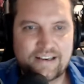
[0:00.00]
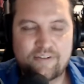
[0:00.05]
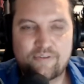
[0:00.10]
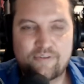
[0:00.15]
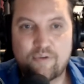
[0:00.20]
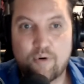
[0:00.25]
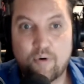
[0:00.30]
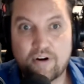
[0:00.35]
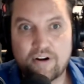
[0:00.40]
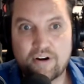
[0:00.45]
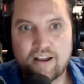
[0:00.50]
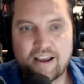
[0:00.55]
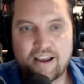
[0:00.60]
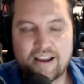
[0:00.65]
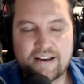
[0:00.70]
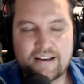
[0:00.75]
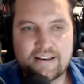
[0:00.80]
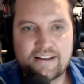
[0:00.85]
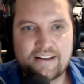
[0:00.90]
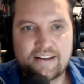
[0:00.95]

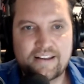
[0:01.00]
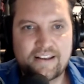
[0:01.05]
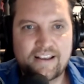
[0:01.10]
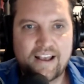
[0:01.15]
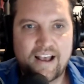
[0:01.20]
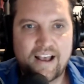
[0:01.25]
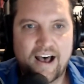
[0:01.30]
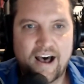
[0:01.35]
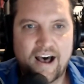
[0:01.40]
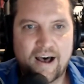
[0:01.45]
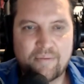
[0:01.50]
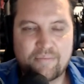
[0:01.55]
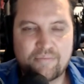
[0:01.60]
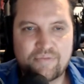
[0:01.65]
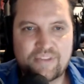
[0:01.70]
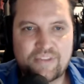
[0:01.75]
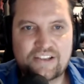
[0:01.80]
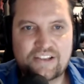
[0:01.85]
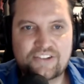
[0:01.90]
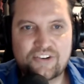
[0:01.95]
Fortnite,
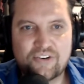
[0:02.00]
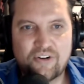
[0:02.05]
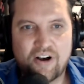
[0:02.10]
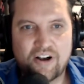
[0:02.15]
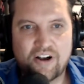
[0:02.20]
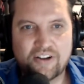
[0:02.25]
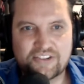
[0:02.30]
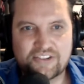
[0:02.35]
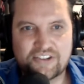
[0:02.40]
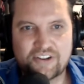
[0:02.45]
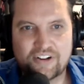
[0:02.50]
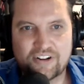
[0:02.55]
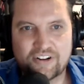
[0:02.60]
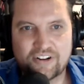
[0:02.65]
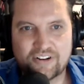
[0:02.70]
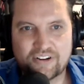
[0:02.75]
these are all still